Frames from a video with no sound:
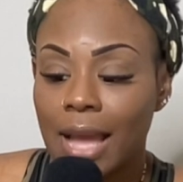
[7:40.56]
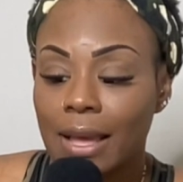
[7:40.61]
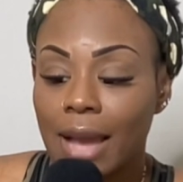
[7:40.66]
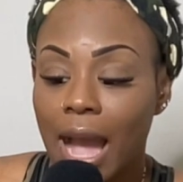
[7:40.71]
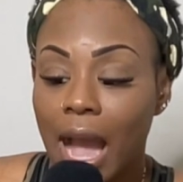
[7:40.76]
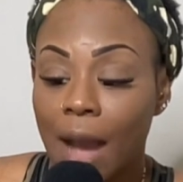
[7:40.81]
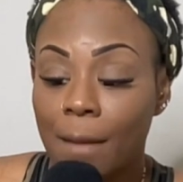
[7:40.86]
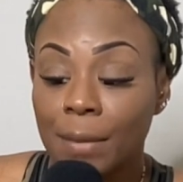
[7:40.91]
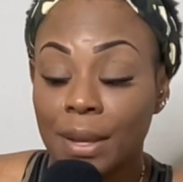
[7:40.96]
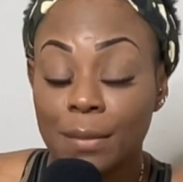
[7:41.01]

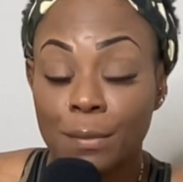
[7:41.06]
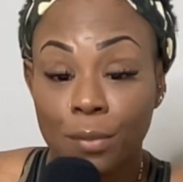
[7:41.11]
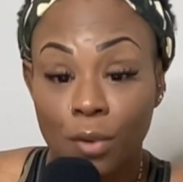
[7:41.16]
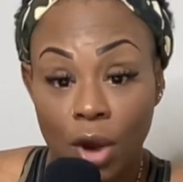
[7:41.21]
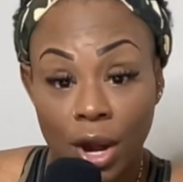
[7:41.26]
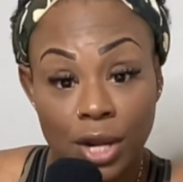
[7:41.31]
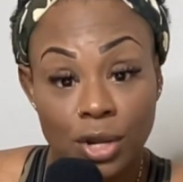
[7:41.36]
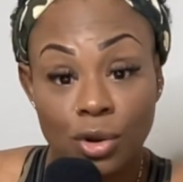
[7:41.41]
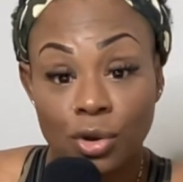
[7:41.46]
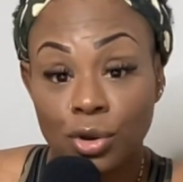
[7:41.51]
I'm
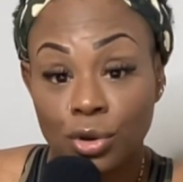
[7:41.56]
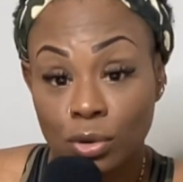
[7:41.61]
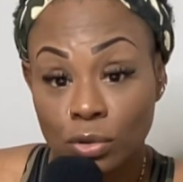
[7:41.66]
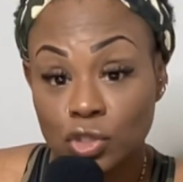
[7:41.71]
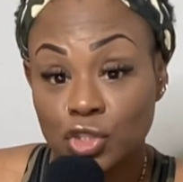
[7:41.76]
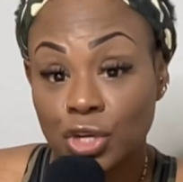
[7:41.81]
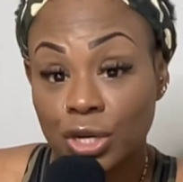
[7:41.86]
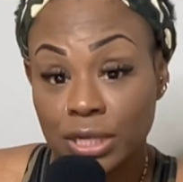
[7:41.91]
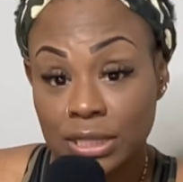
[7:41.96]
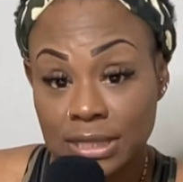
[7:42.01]
embarking on a new
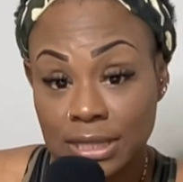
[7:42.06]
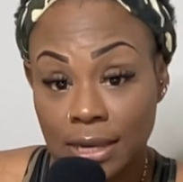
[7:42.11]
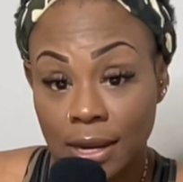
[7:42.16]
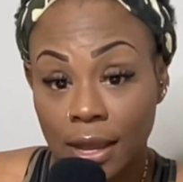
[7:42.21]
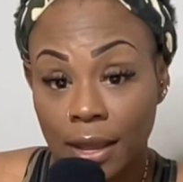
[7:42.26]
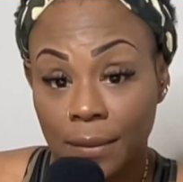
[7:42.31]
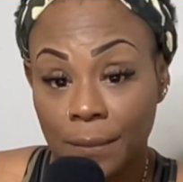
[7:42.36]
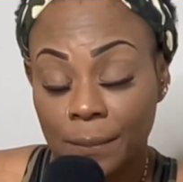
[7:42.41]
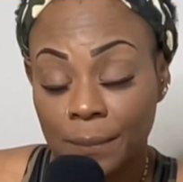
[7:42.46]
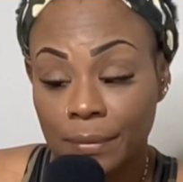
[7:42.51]
journey
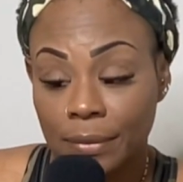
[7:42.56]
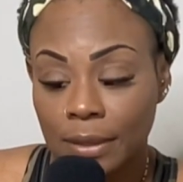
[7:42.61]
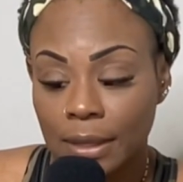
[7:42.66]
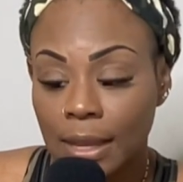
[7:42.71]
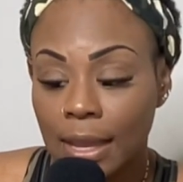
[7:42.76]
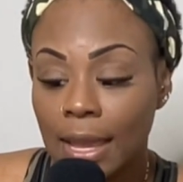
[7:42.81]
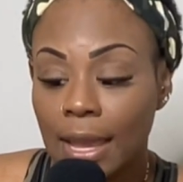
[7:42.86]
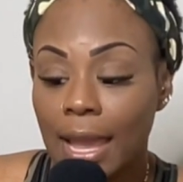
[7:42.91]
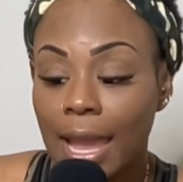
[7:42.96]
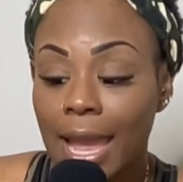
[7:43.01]
today.
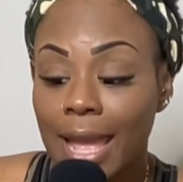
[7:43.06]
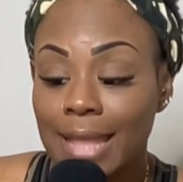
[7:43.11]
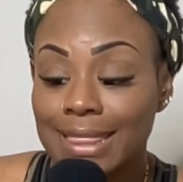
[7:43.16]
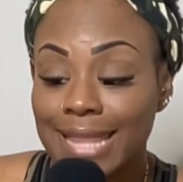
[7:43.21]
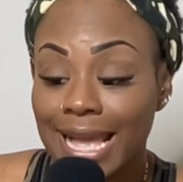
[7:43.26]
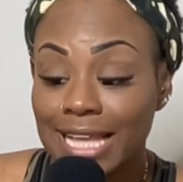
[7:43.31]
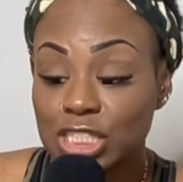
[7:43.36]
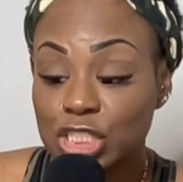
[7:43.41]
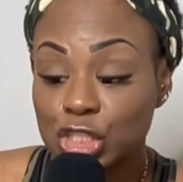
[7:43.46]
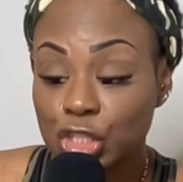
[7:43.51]
And
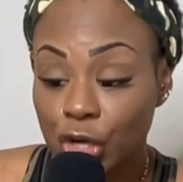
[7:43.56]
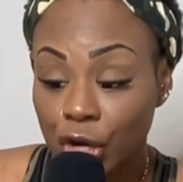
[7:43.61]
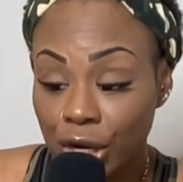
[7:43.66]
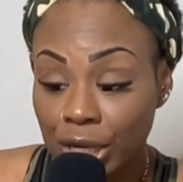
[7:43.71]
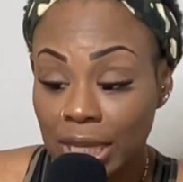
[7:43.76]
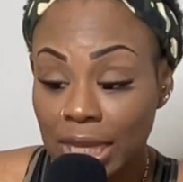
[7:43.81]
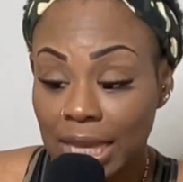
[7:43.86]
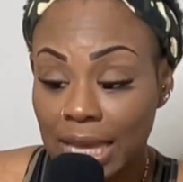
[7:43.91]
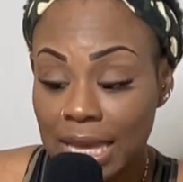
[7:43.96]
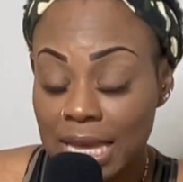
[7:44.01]
that
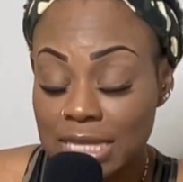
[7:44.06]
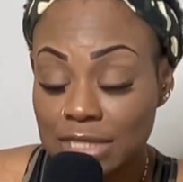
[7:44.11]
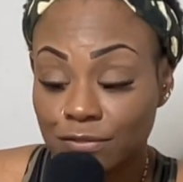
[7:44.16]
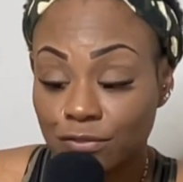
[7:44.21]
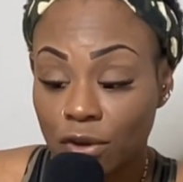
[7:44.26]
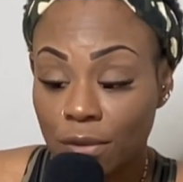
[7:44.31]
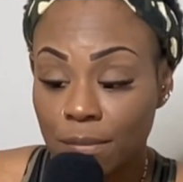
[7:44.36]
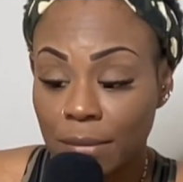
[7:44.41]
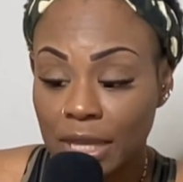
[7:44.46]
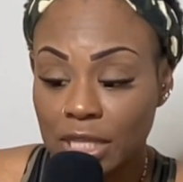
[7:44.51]
journey is
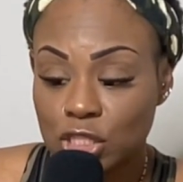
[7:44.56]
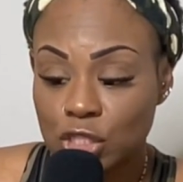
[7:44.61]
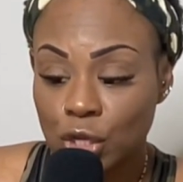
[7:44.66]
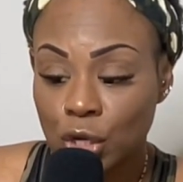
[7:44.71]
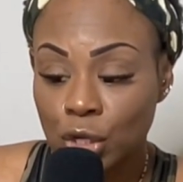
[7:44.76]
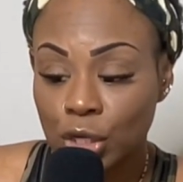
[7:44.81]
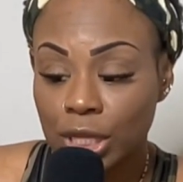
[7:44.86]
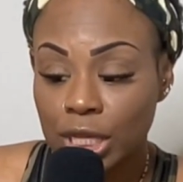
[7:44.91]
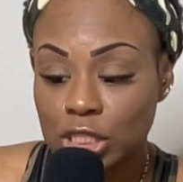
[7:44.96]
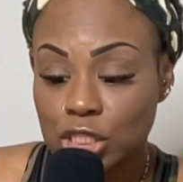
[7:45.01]
for me to
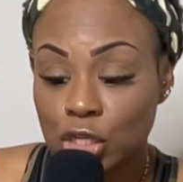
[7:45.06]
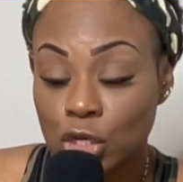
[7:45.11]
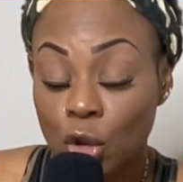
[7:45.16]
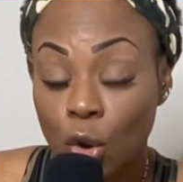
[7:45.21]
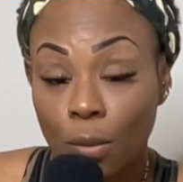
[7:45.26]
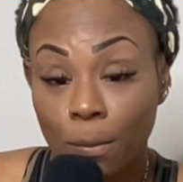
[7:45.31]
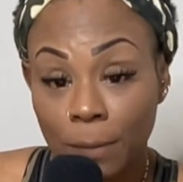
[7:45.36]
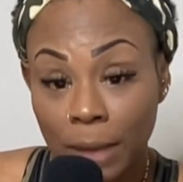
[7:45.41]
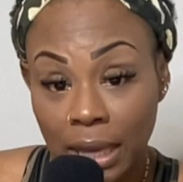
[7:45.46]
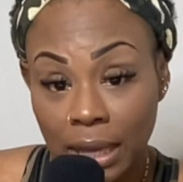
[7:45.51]
get to
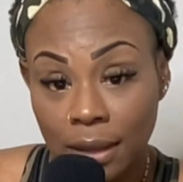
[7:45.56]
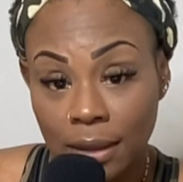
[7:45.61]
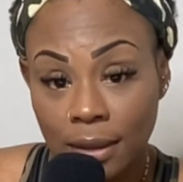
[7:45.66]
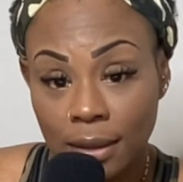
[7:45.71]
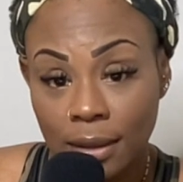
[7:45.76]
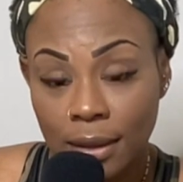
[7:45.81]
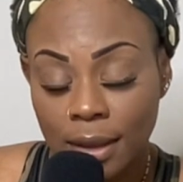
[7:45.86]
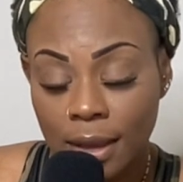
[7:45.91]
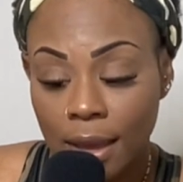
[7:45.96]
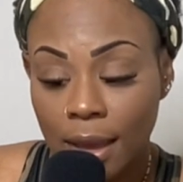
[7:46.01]
know me
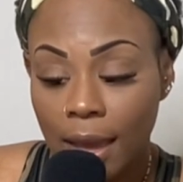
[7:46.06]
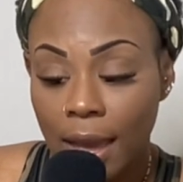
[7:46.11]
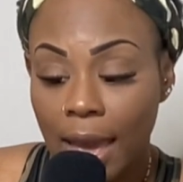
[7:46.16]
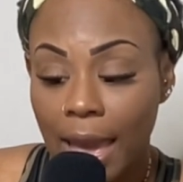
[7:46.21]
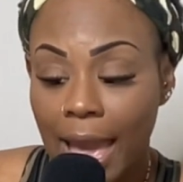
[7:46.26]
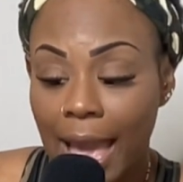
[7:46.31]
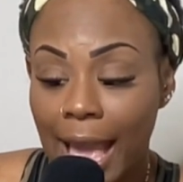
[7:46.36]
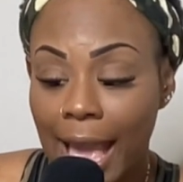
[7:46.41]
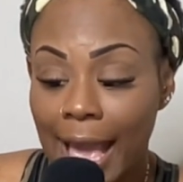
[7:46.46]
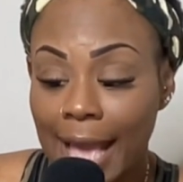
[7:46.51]

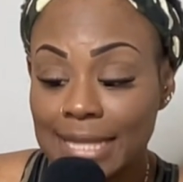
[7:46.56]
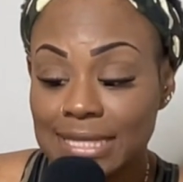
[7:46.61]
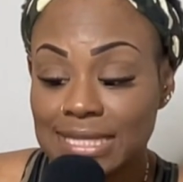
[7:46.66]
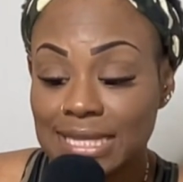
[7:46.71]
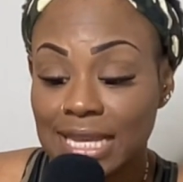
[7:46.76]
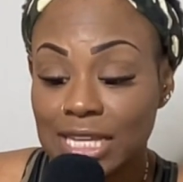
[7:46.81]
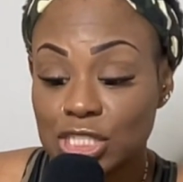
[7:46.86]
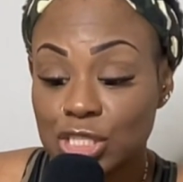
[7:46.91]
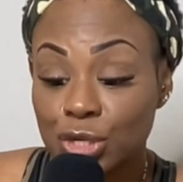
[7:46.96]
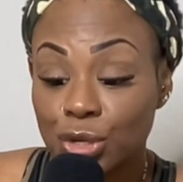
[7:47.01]
and to
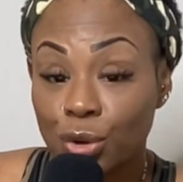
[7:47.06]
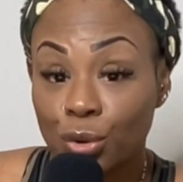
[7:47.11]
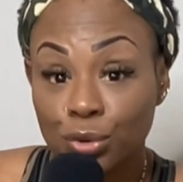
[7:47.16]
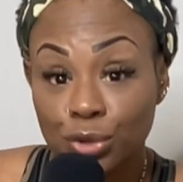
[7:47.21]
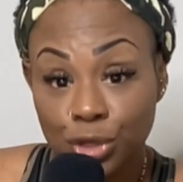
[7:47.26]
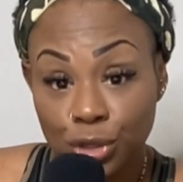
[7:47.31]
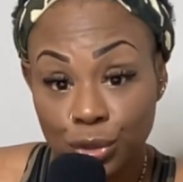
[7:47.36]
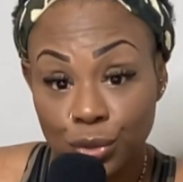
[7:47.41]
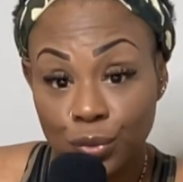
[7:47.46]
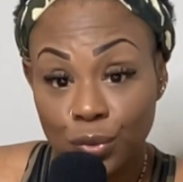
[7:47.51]
get to know
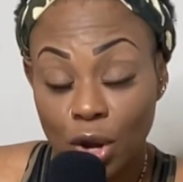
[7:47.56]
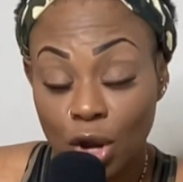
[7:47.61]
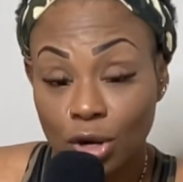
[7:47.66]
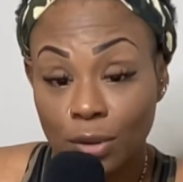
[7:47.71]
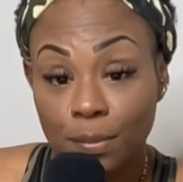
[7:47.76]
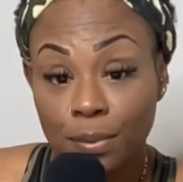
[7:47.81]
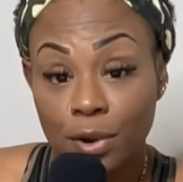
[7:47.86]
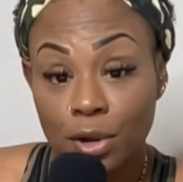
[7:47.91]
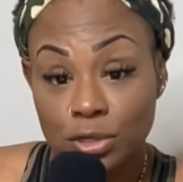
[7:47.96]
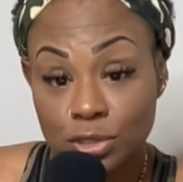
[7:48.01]
you on a
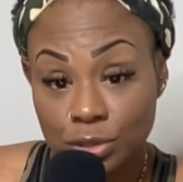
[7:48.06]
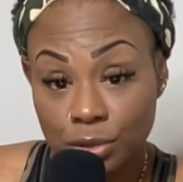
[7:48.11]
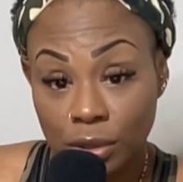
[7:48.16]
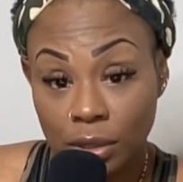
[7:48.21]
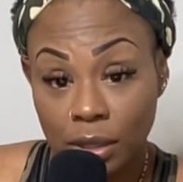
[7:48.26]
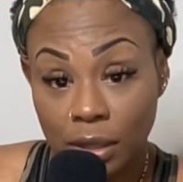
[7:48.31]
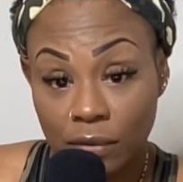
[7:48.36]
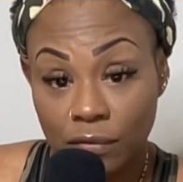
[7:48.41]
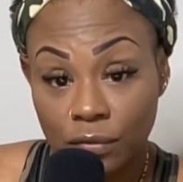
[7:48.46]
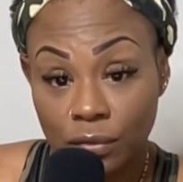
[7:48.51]
personal
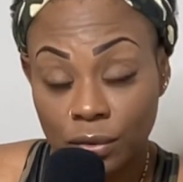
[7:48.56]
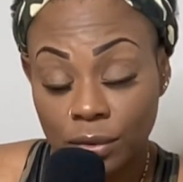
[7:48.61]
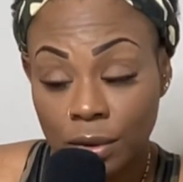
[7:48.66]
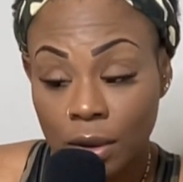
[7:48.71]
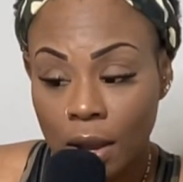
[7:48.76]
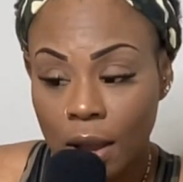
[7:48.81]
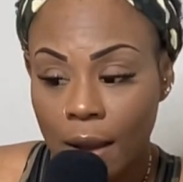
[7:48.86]
level.